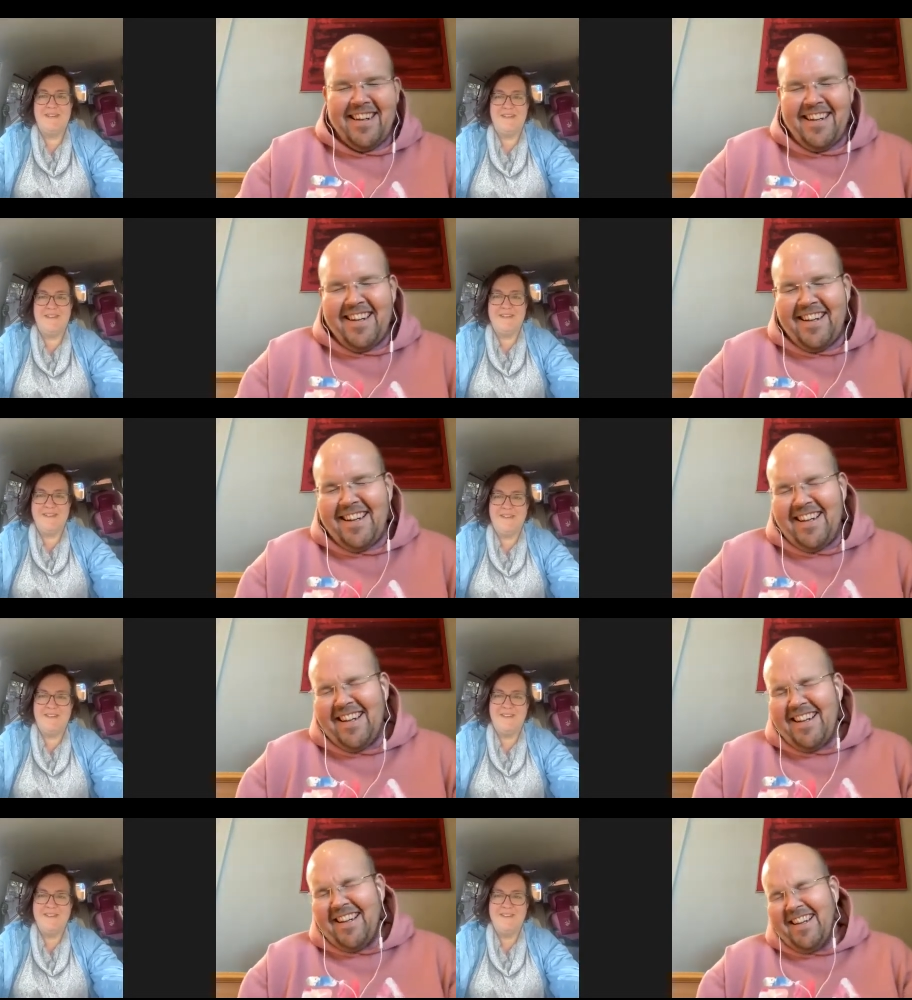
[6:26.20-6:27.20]

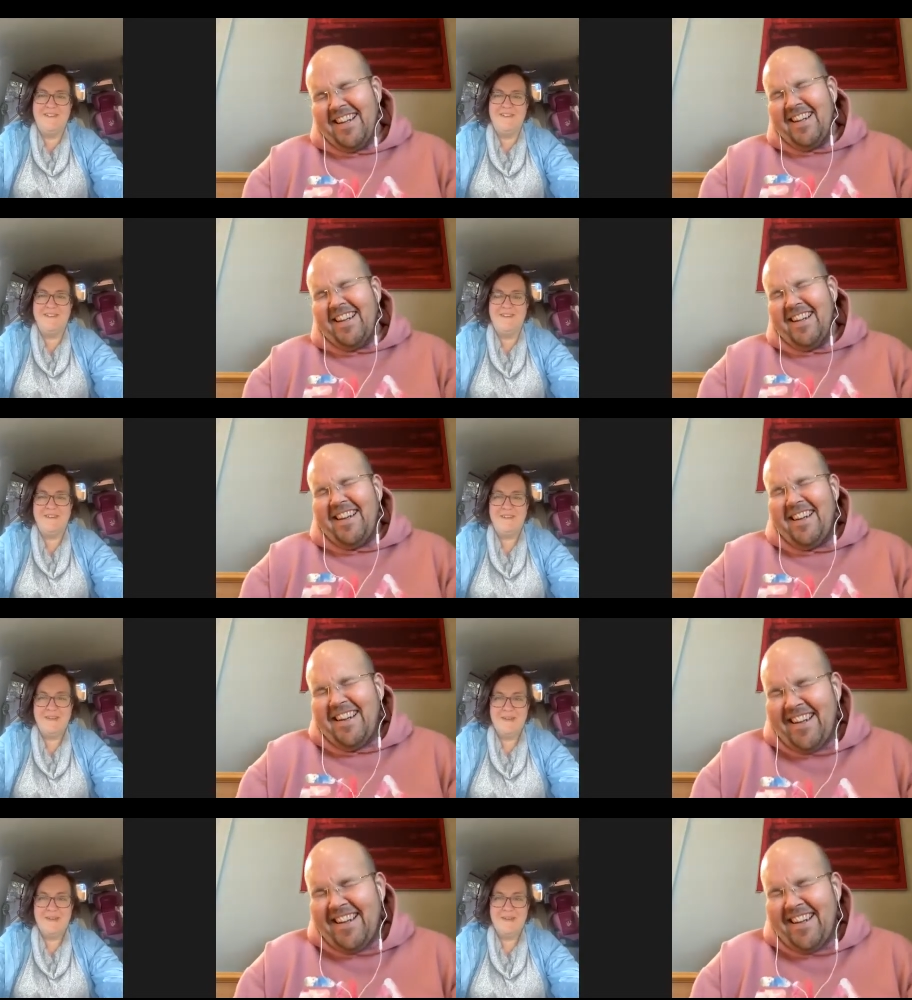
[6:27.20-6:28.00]
Nothing is said.